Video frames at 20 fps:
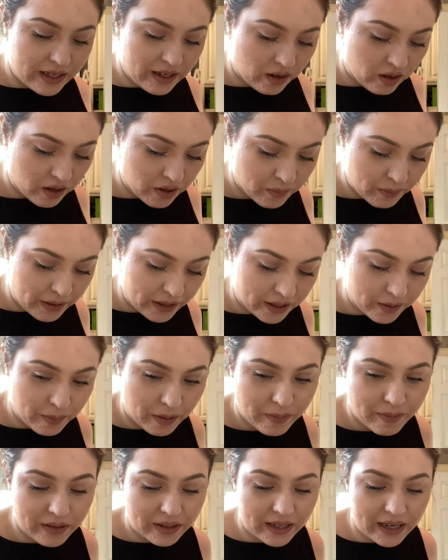All the makeup
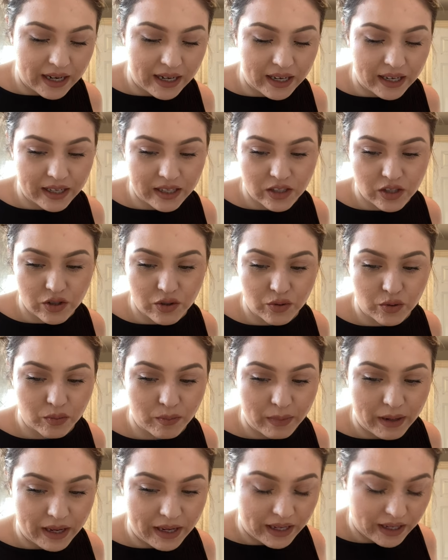I've been getting is through
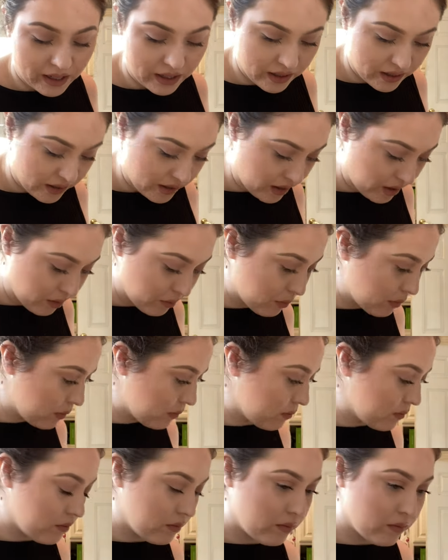my
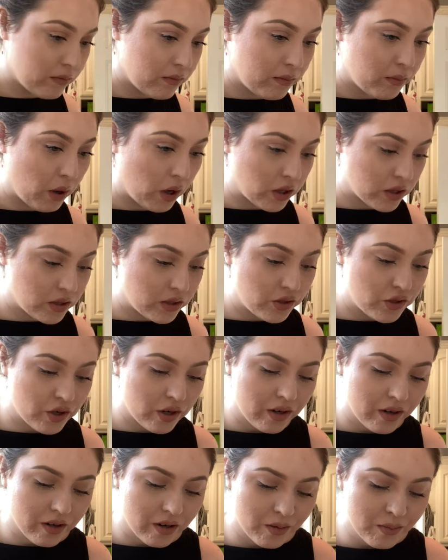
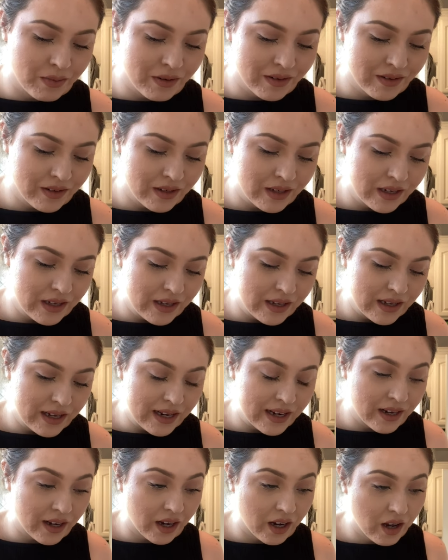BoxyCharm.
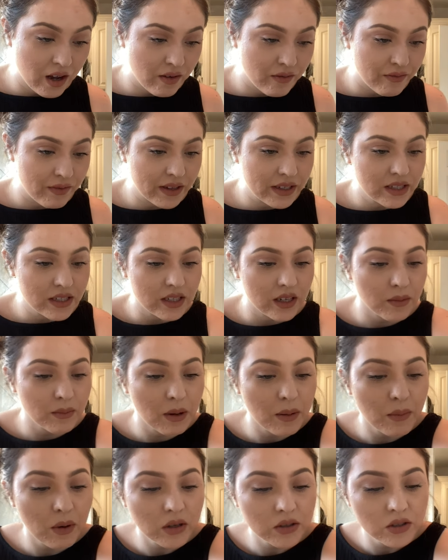And I got Fenty in my
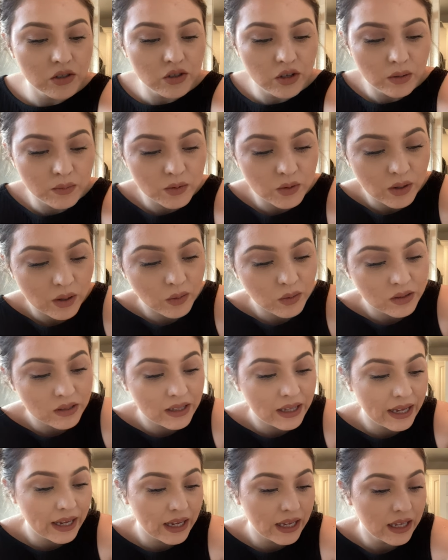BoxyCharm, so I was
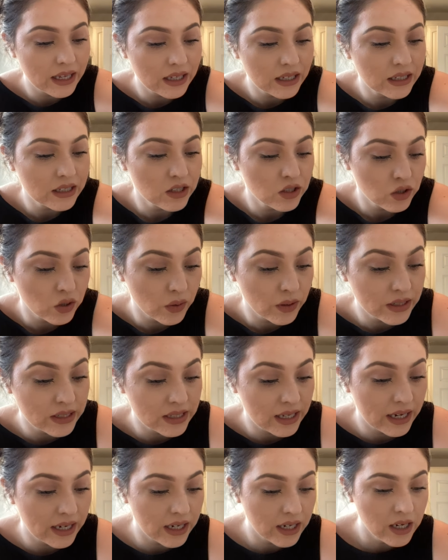like so
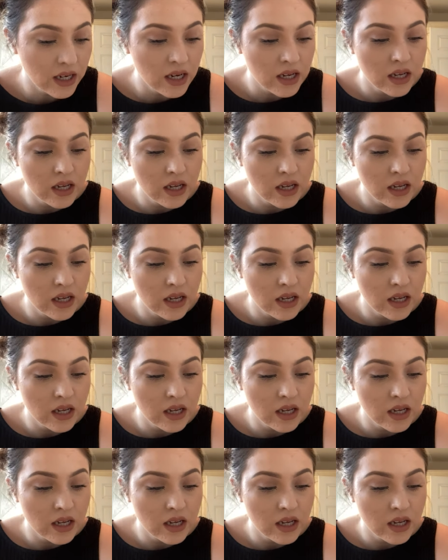excited.